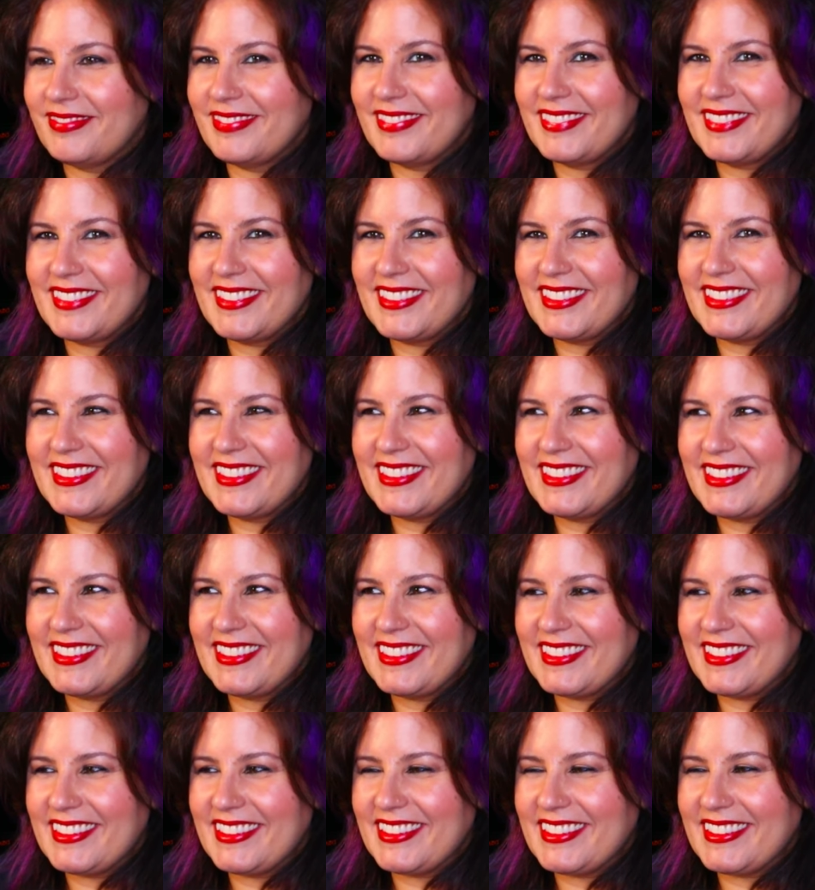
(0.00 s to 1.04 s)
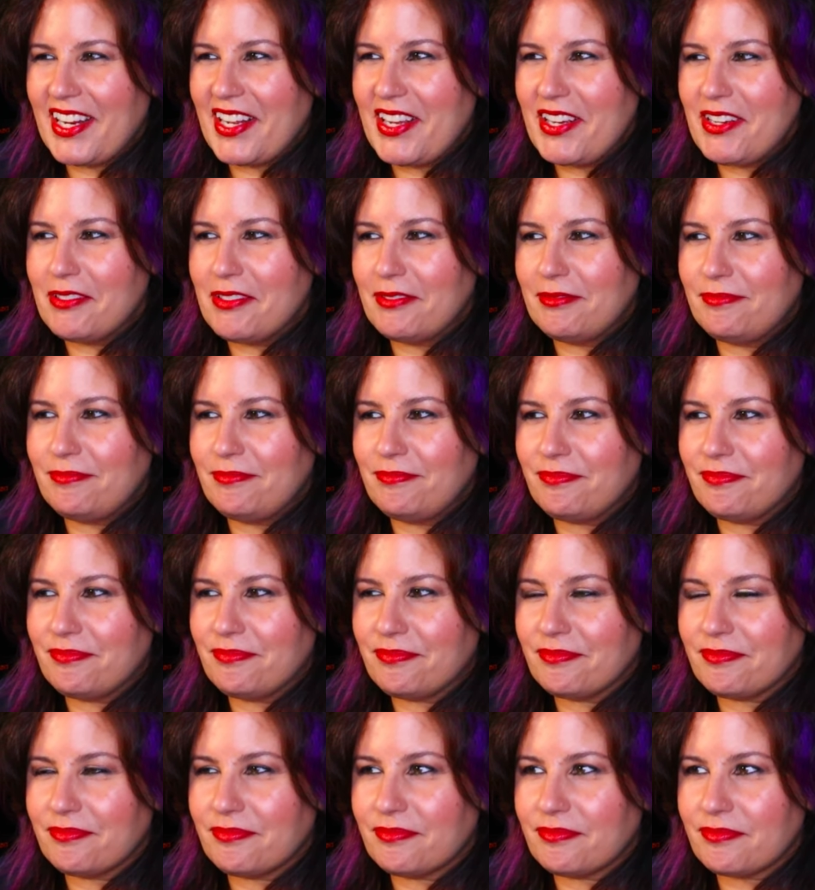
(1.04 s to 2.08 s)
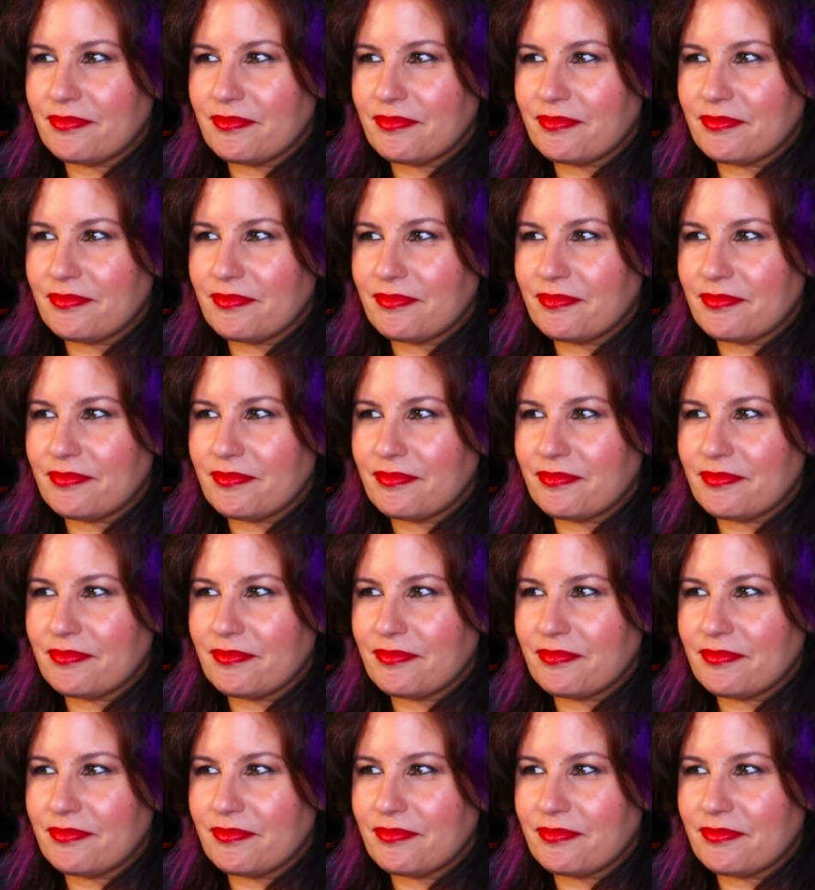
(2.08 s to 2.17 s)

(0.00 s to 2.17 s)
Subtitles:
Just curious, could you explain the